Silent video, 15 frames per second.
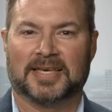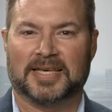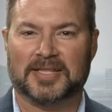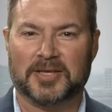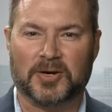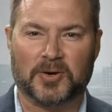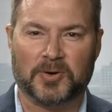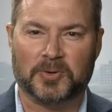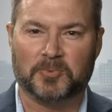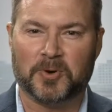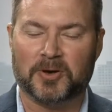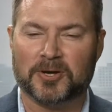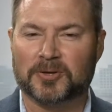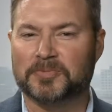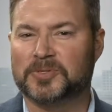Hello and
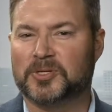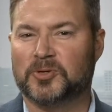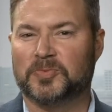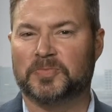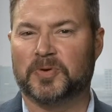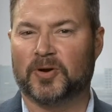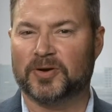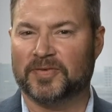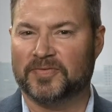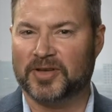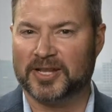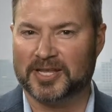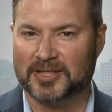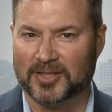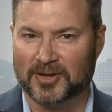welcome to
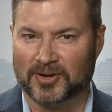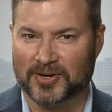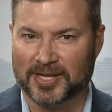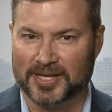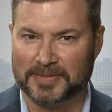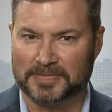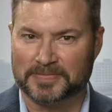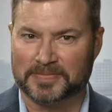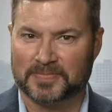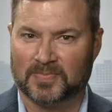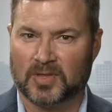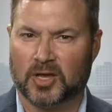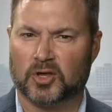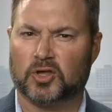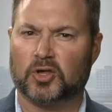Motivated Learning,
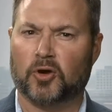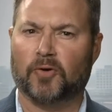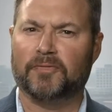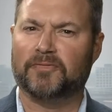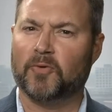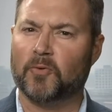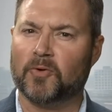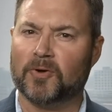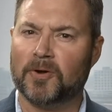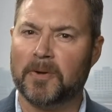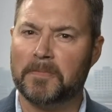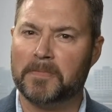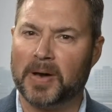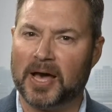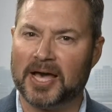a show for,
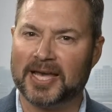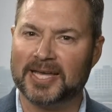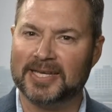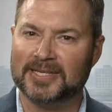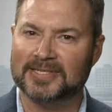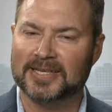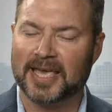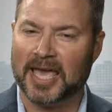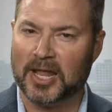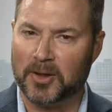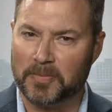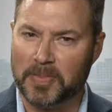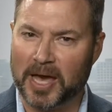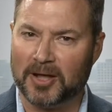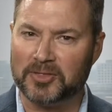by, and
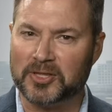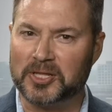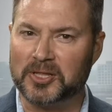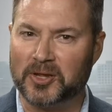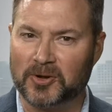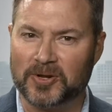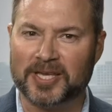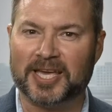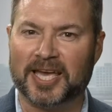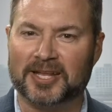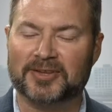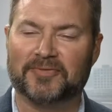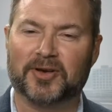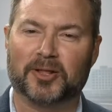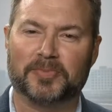about the learning and
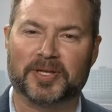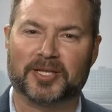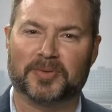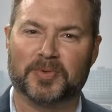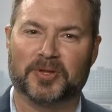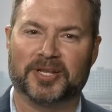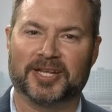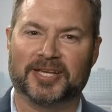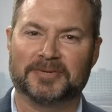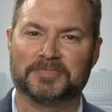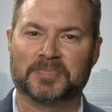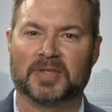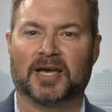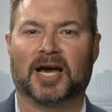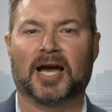development community.
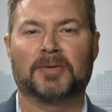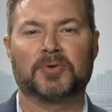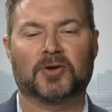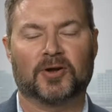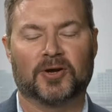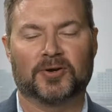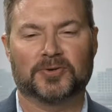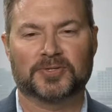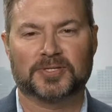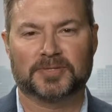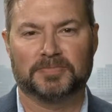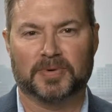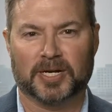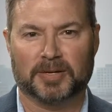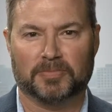I'm your
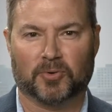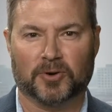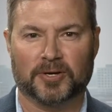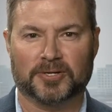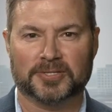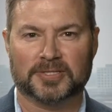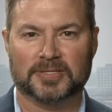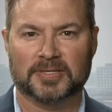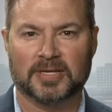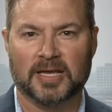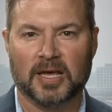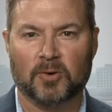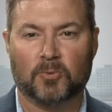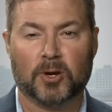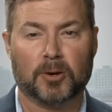host, Buddy Broyles.
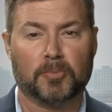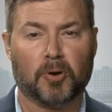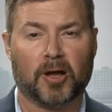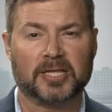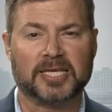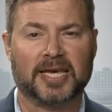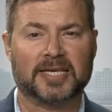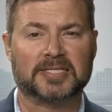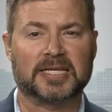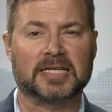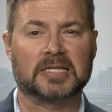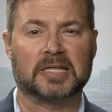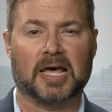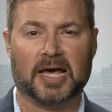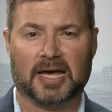We are
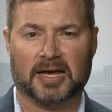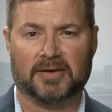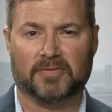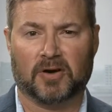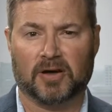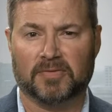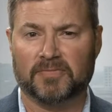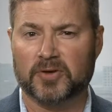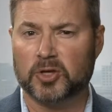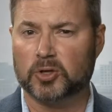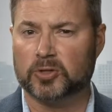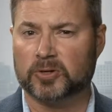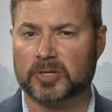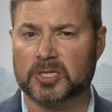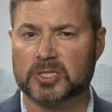broadcasting live on
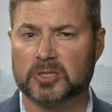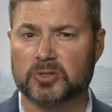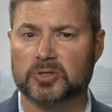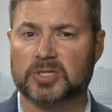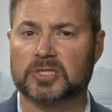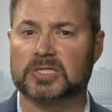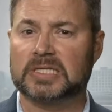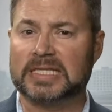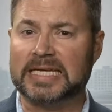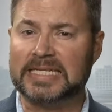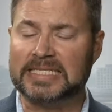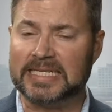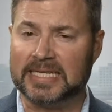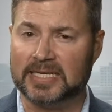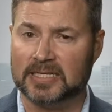Visual Learning Solutions
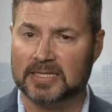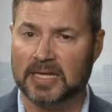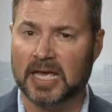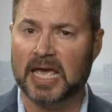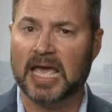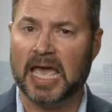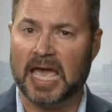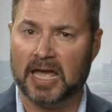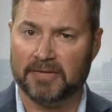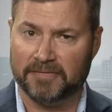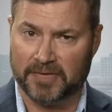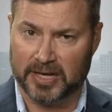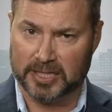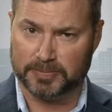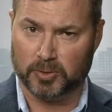LinkedIn and
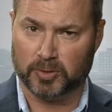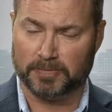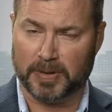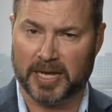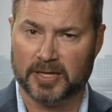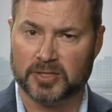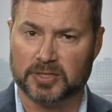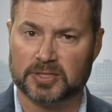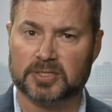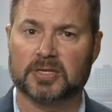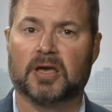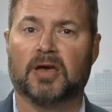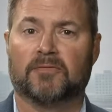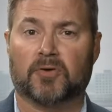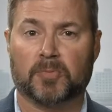Facebook pages
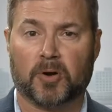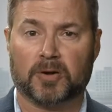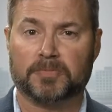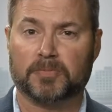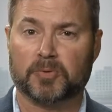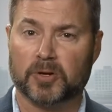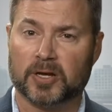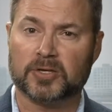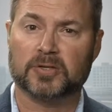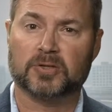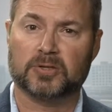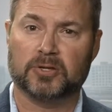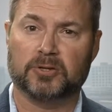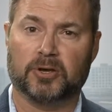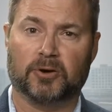from our production
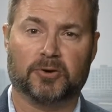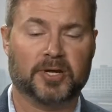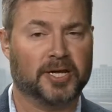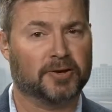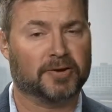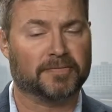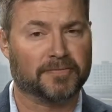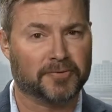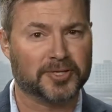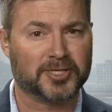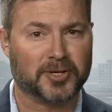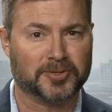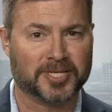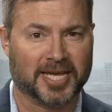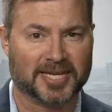studio here in
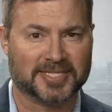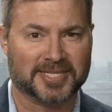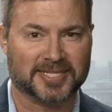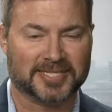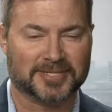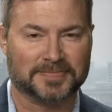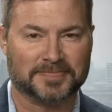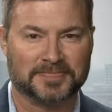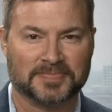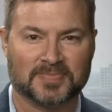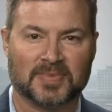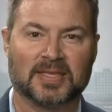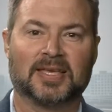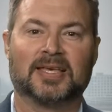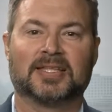Frisco, Texas.
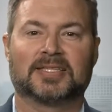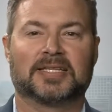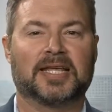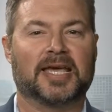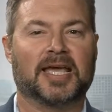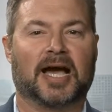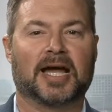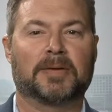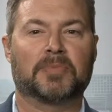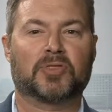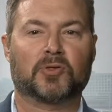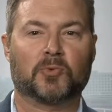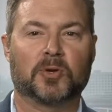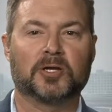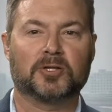Today I am
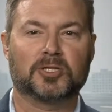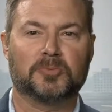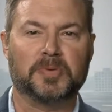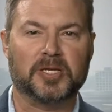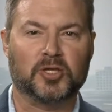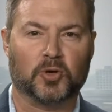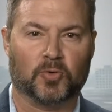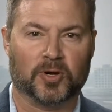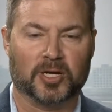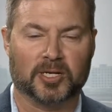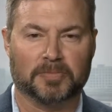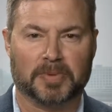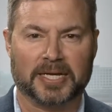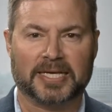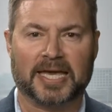thrilled to be joined
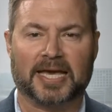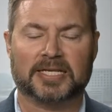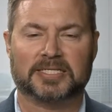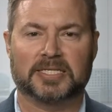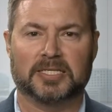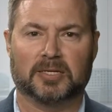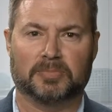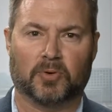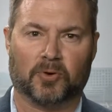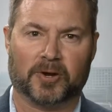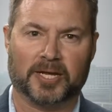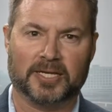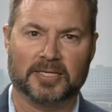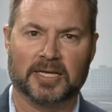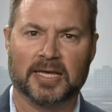by Kassy
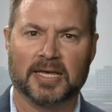LaBorie.